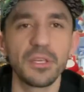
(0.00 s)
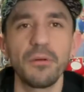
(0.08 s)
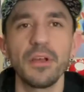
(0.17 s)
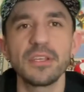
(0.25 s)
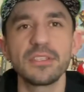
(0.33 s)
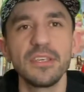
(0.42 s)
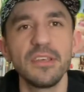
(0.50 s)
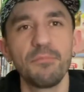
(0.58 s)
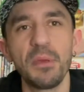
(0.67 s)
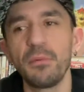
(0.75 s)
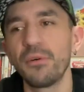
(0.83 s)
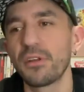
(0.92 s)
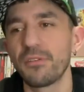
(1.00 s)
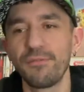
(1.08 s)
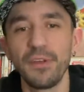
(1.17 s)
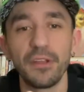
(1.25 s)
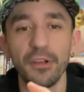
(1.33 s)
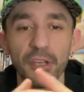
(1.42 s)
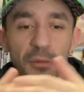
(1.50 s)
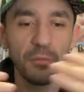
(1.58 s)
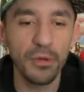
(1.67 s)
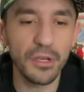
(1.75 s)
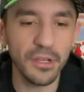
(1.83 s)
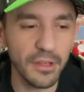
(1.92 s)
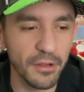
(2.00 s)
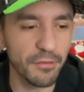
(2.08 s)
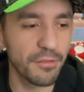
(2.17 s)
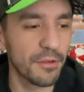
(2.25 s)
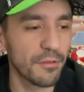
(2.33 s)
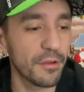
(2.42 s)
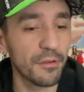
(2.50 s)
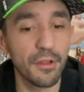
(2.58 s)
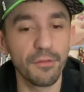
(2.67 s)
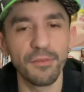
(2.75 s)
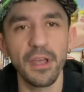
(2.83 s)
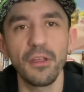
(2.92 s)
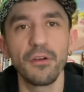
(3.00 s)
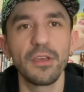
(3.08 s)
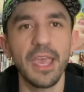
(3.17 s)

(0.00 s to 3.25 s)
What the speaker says: They want to see people in their community, their fellow